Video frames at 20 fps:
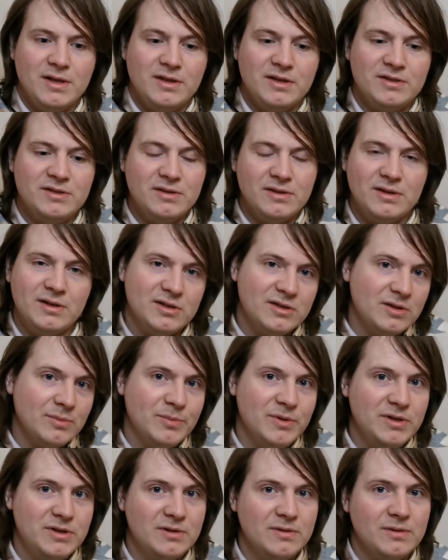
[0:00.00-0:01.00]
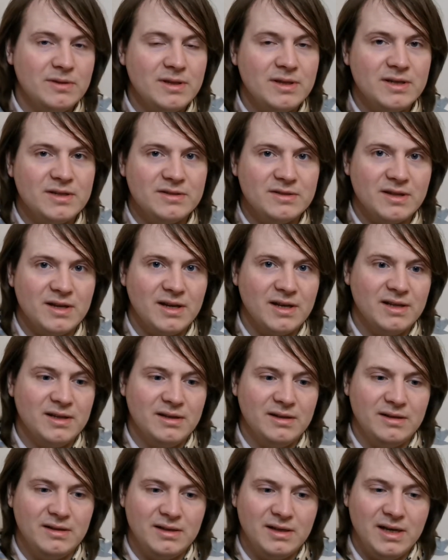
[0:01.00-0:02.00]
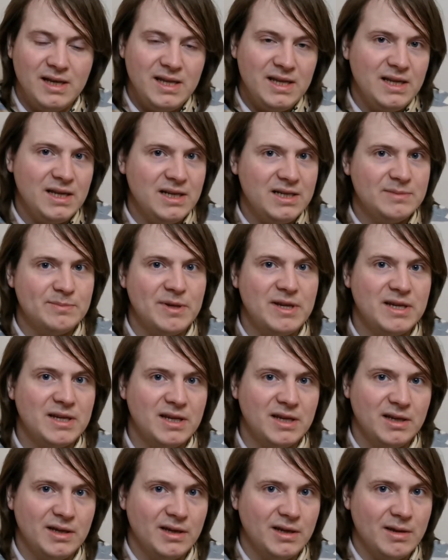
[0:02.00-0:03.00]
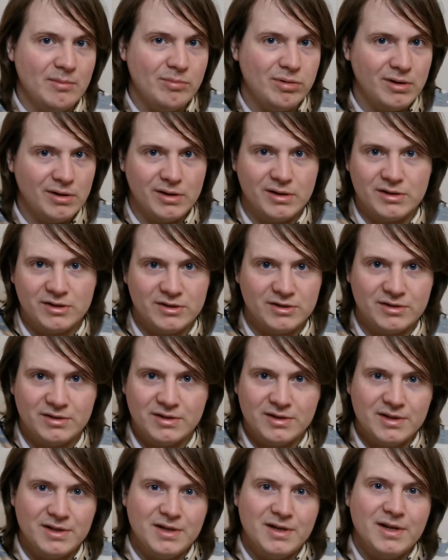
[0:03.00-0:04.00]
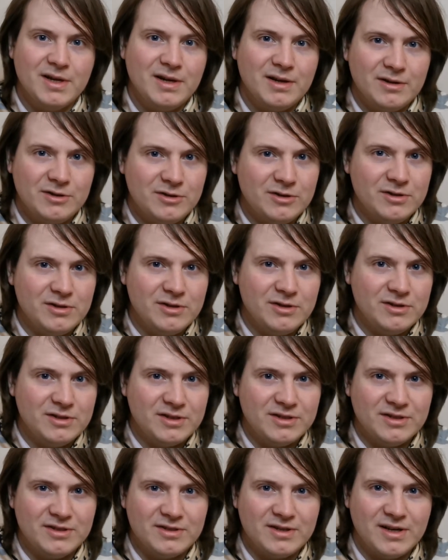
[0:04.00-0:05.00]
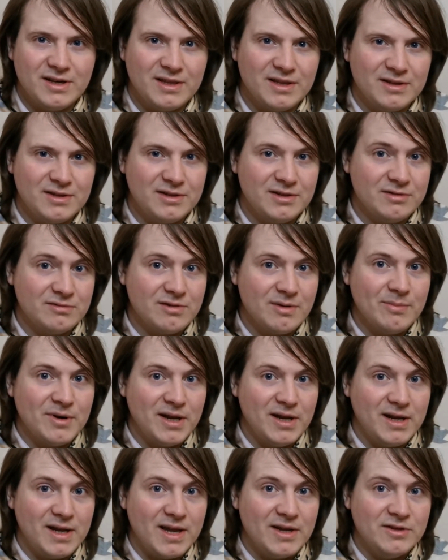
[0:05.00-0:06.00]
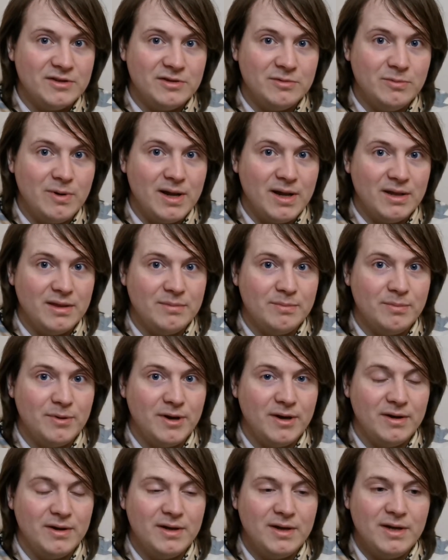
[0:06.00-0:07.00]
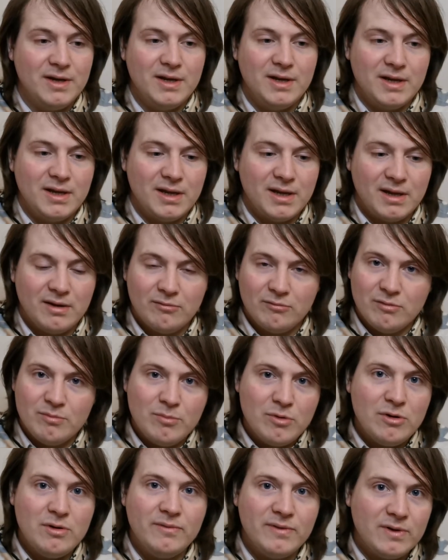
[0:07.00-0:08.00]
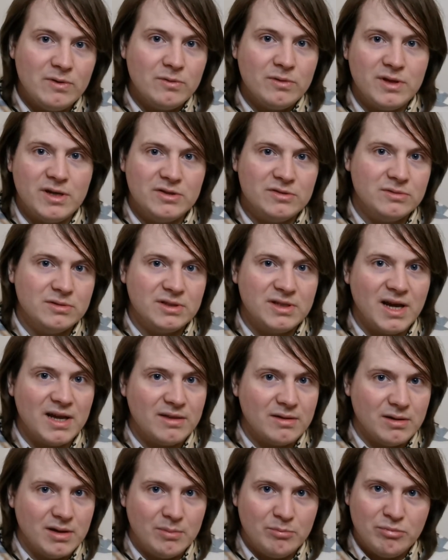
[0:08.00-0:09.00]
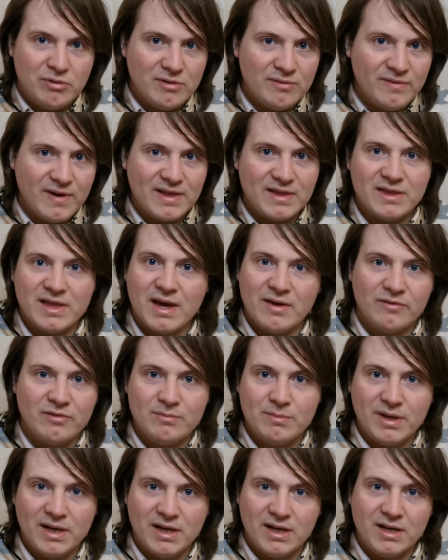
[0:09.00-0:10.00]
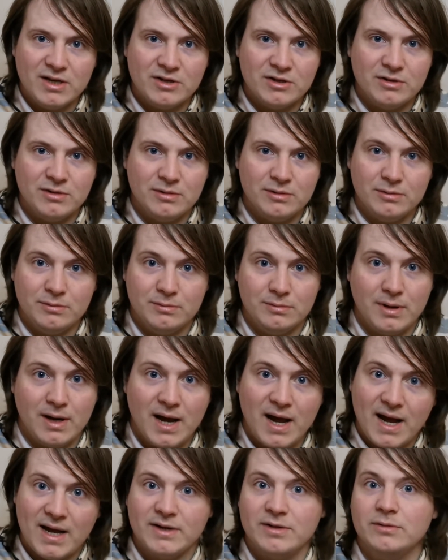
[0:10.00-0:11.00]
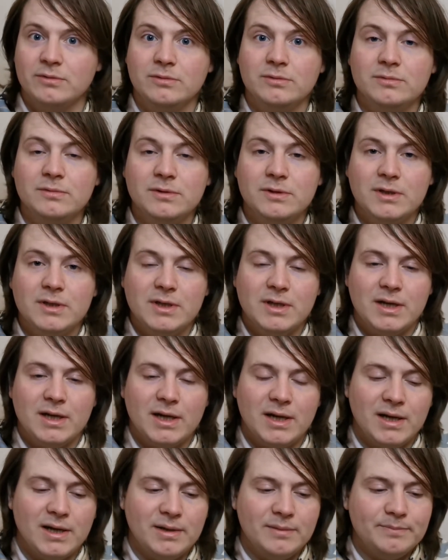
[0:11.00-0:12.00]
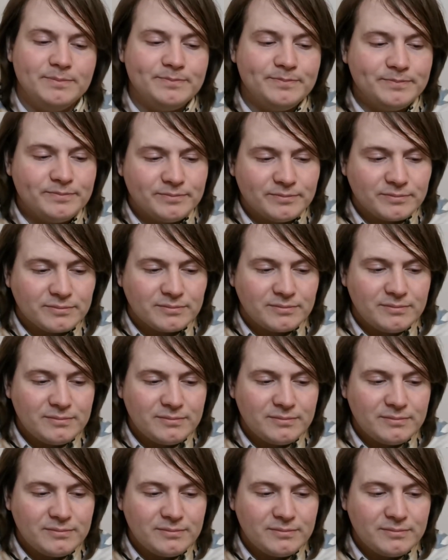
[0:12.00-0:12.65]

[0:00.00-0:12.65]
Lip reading: there's nothing to stop you doing this. And legally speaking, employers shouldn't use this as anything to discriminate against you with. But removing all these altogether prevent that from being an issue at all. And